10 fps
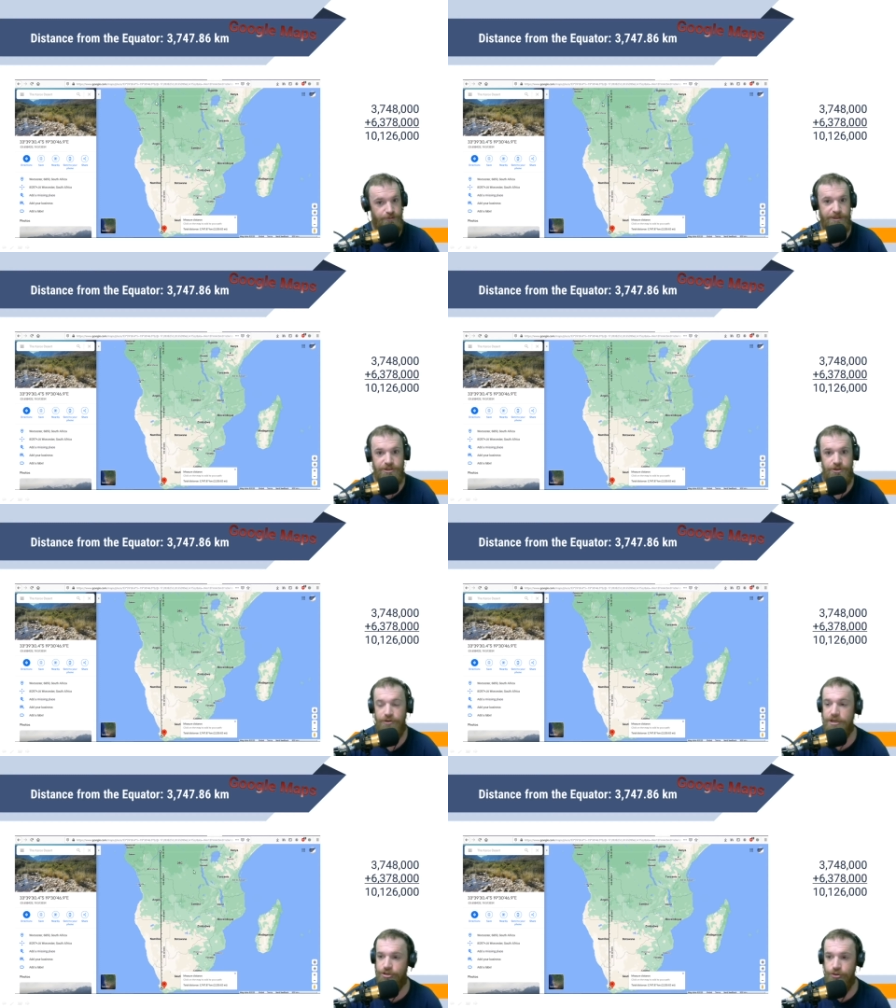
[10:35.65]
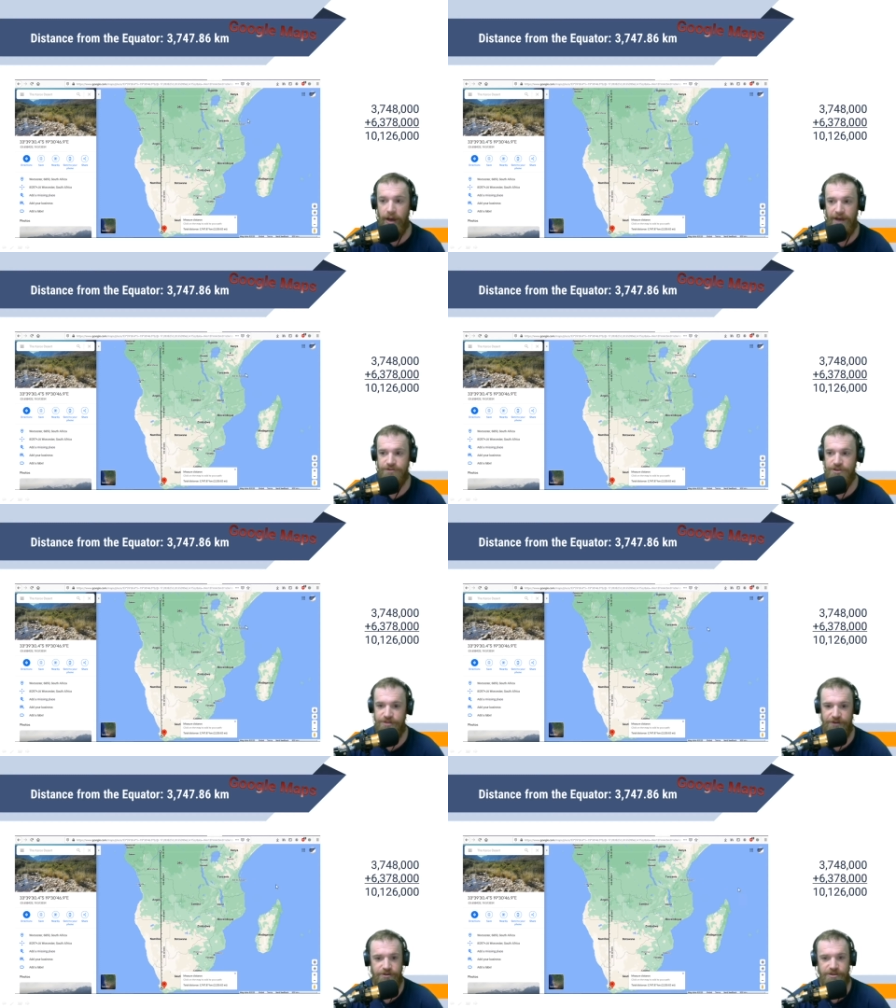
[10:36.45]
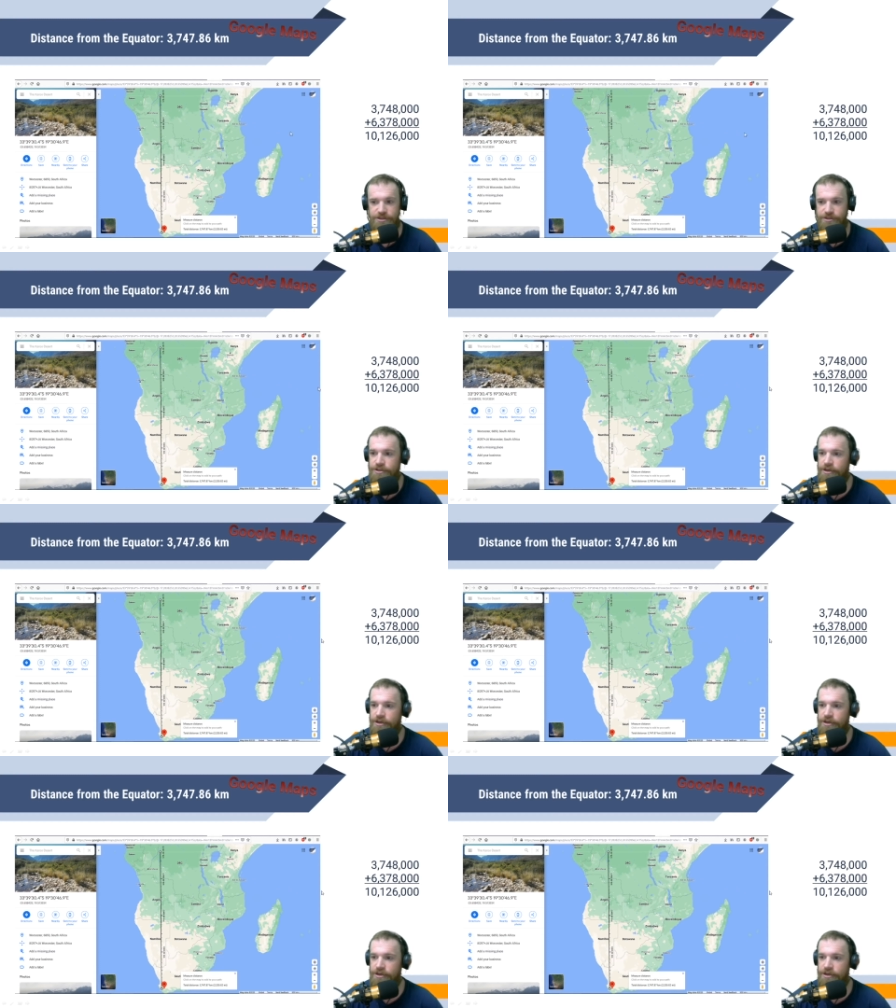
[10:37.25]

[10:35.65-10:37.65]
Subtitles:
Please know they do have some differences.